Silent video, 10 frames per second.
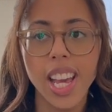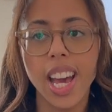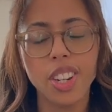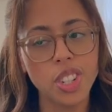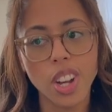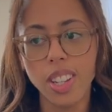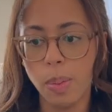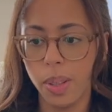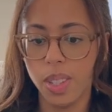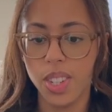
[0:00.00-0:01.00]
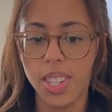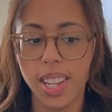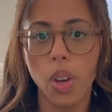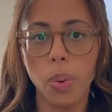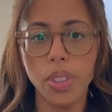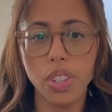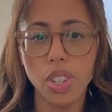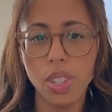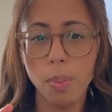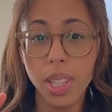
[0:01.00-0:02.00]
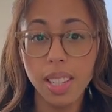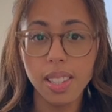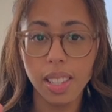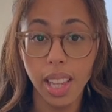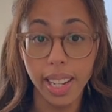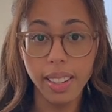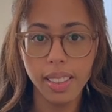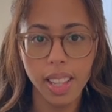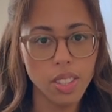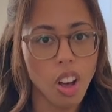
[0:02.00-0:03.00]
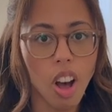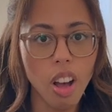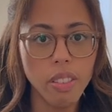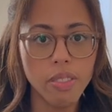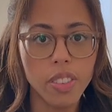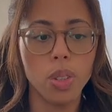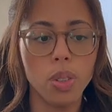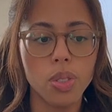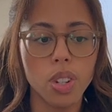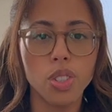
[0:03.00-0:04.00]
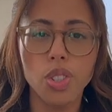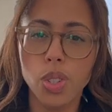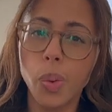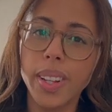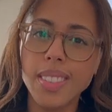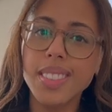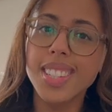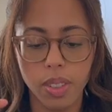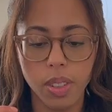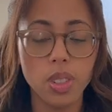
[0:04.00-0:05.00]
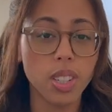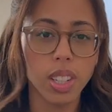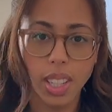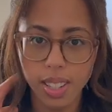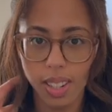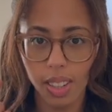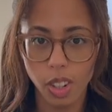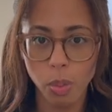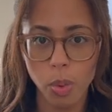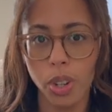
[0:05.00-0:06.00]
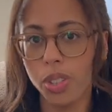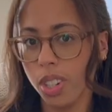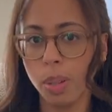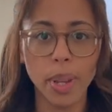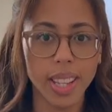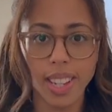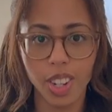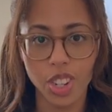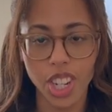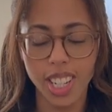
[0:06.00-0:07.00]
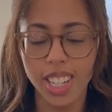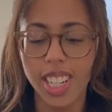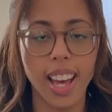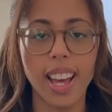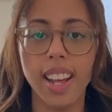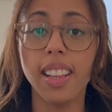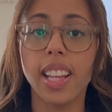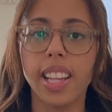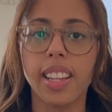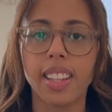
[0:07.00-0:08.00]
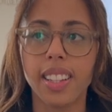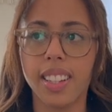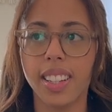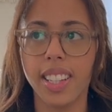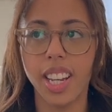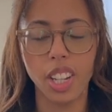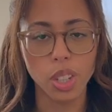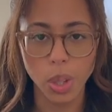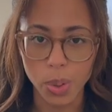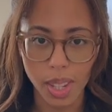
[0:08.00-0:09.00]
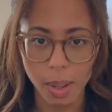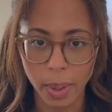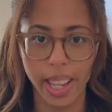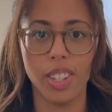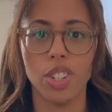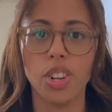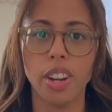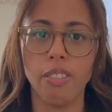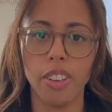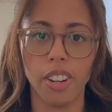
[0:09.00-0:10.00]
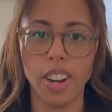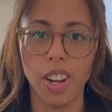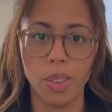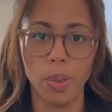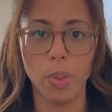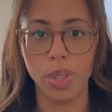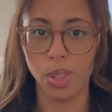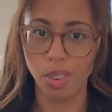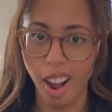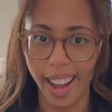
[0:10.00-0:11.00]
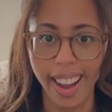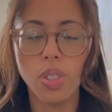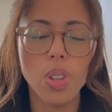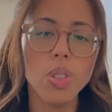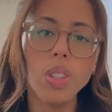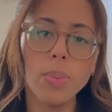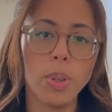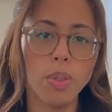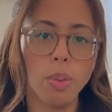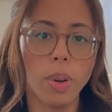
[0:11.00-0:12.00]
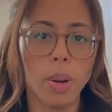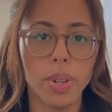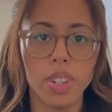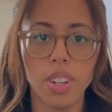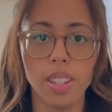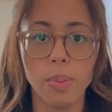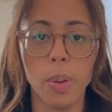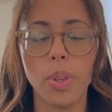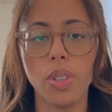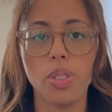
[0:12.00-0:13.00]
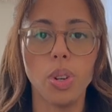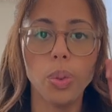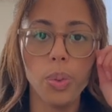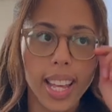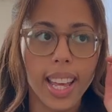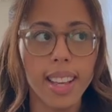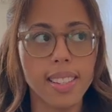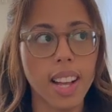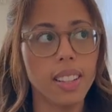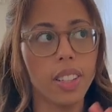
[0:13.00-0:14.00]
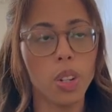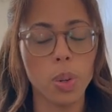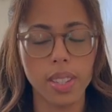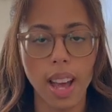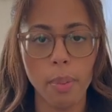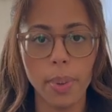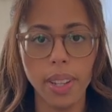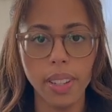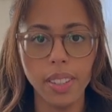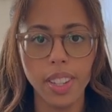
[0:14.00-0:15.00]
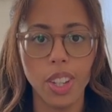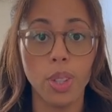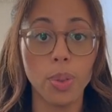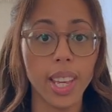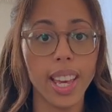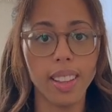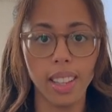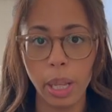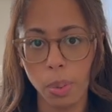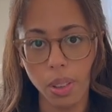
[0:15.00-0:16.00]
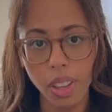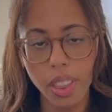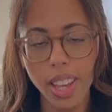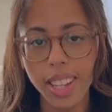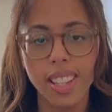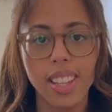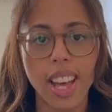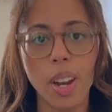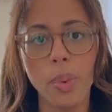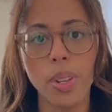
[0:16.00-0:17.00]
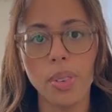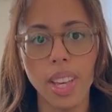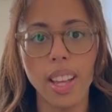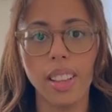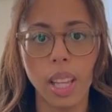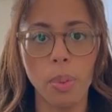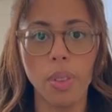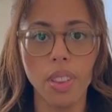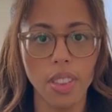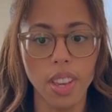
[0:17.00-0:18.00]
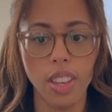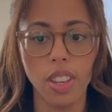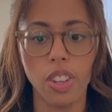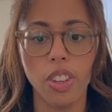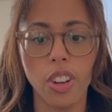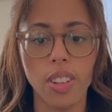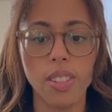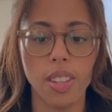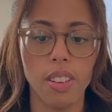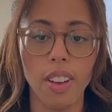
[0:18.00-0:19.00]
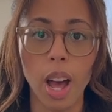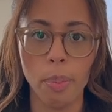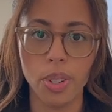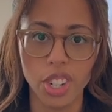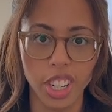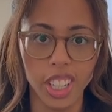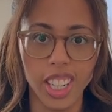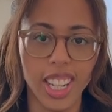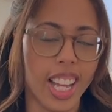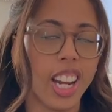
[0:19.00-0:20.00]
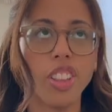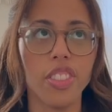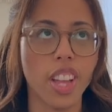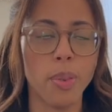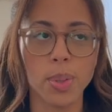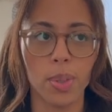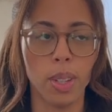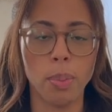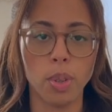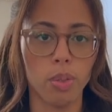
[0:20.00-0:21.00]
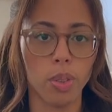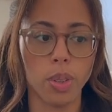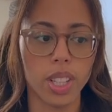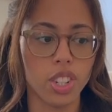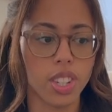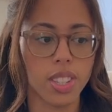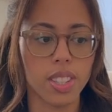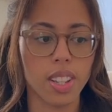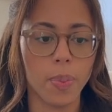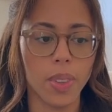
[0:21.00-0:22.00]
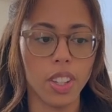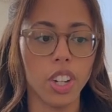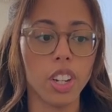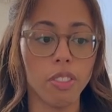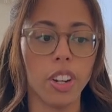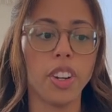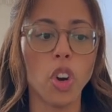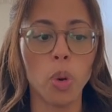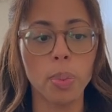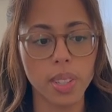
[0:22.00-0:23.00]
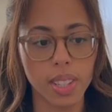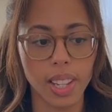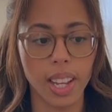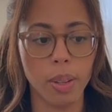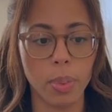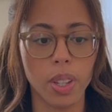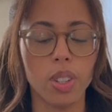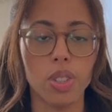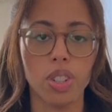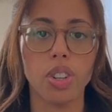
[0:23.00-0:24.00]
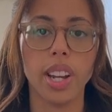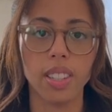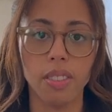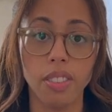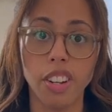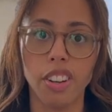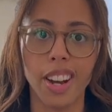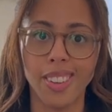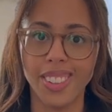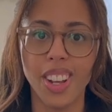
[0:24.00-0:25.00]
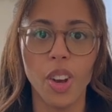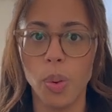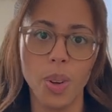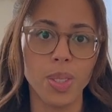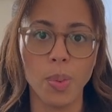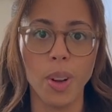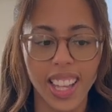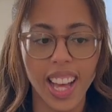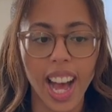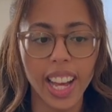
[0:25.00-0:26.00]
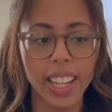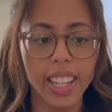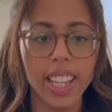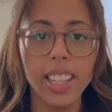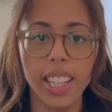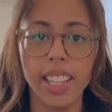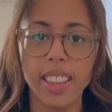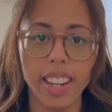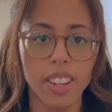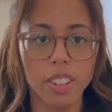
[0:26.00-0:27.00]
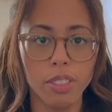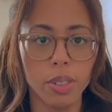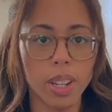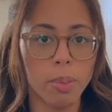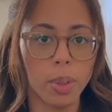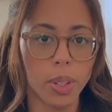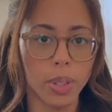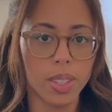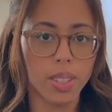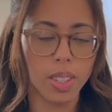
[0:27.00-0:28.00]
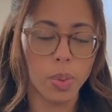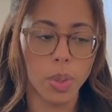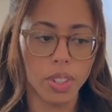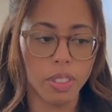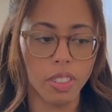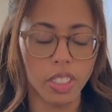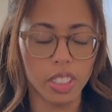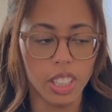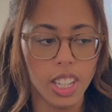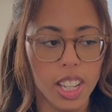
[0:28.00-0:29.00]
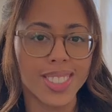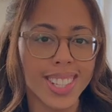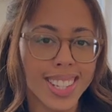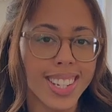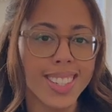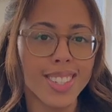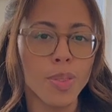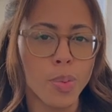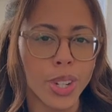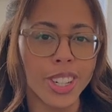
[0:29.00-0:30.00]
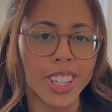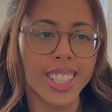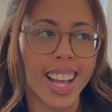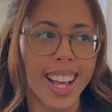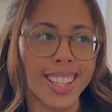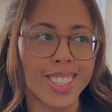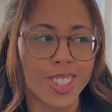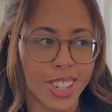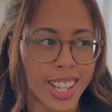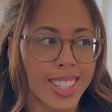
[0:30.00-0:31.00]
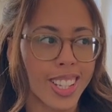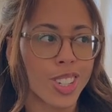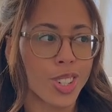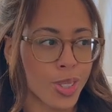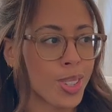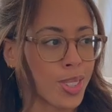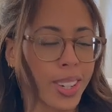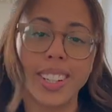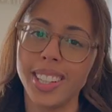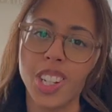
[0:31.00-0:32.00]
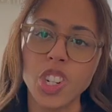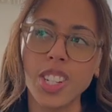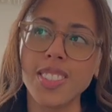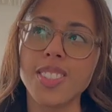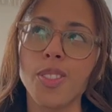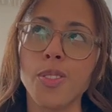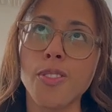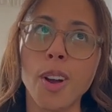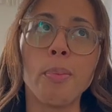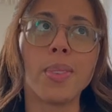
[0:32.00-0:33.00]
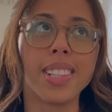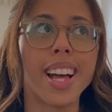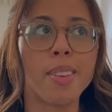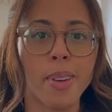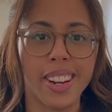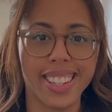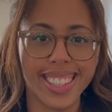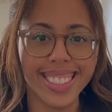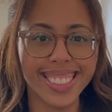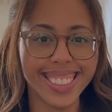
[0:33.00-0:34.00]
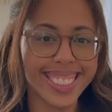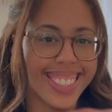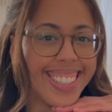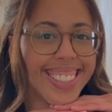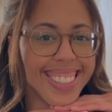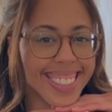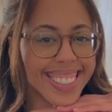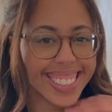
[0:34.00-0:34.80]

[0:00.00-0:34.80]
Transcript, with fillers: And she talks about this. She said, when there's just something slight that's off, you start to squint, you start to listen a little more, you start to pay attention. And like getting close to the page and trying to figure out what's awry. There's also this beautiful part where she talks about when you don't exactly know what's happening, you can't label the thing. And when you can't label the thing, you're in a state of aperture. And I thought that was really beautiful. It's just you're in a very open state because you're trying to figure out what's what. I can link that interview down below. It's, it's wonderful. So let's get into some weird translated short story collections from Latin America.